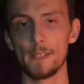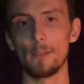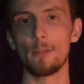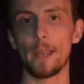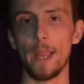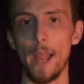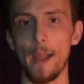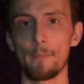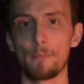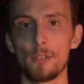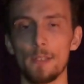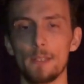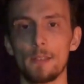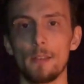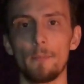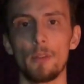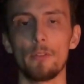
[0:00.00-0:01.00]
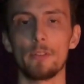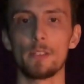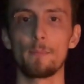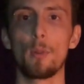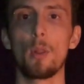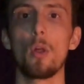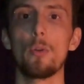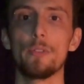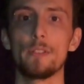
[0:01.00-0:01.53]
still captured some of those
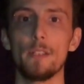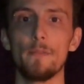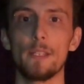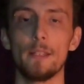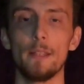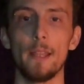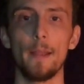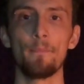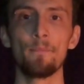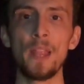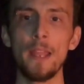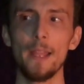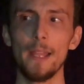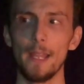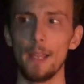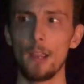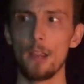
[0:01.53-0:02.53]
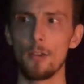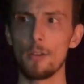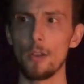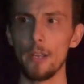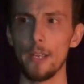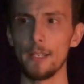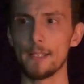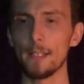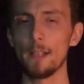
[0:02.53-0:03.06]
plosives in there.
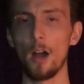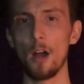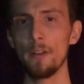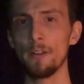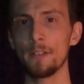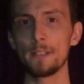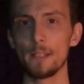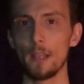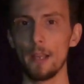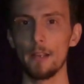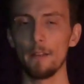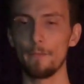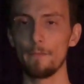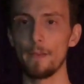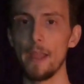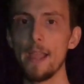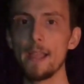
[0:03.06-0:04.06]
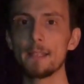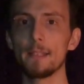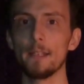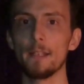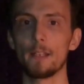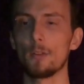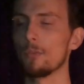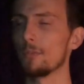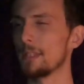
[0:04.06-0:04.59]
It's an undesired effect,
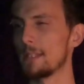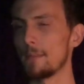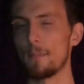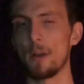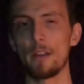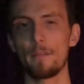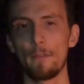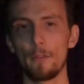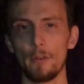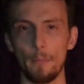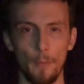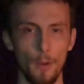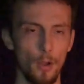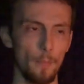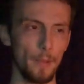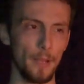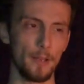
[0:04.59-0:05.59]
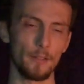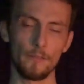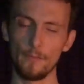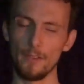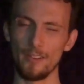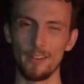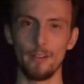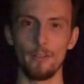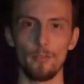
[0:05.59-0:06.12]
and it causes the microphone to pop, and it's
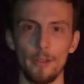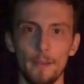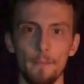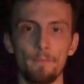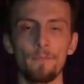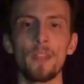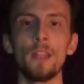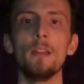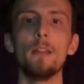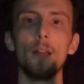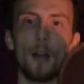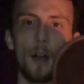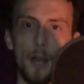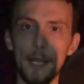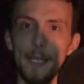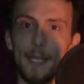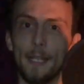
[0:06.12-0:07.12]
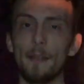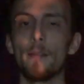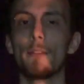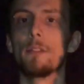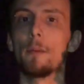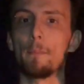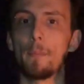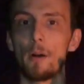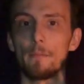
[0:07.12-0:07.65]
very annoying, i.e.
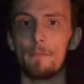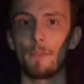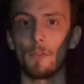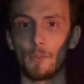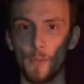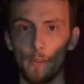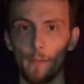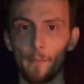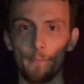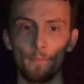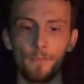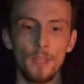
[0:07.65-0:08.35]
the pop filter.